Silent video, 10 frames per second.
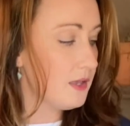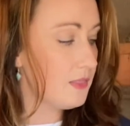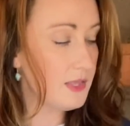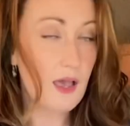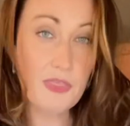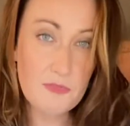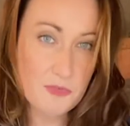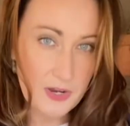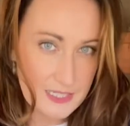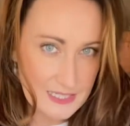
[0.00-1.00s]
The other
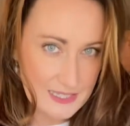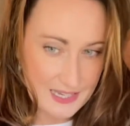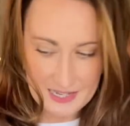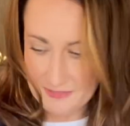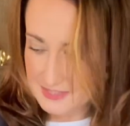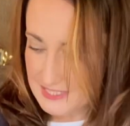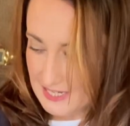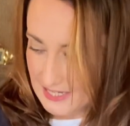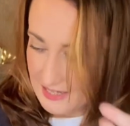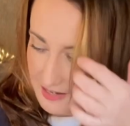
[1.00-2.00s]
varieties I have
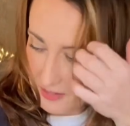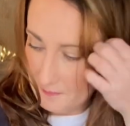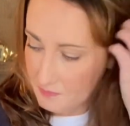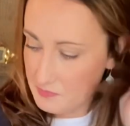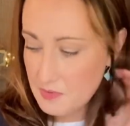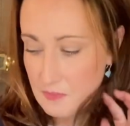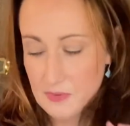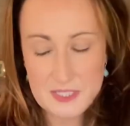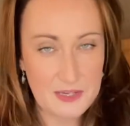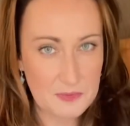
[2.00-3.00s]
today,
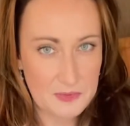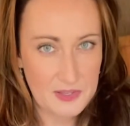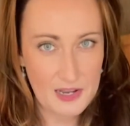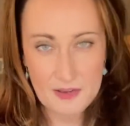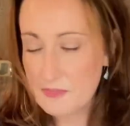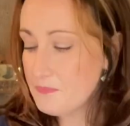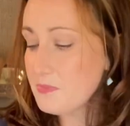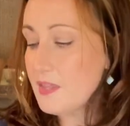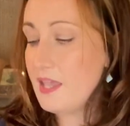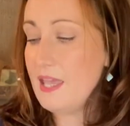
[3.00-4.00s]
which I also love,
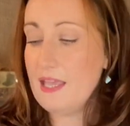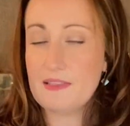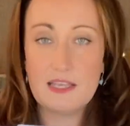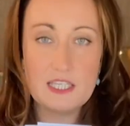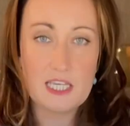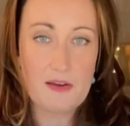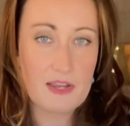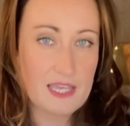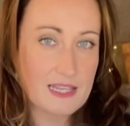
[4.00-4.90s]
is Cherokee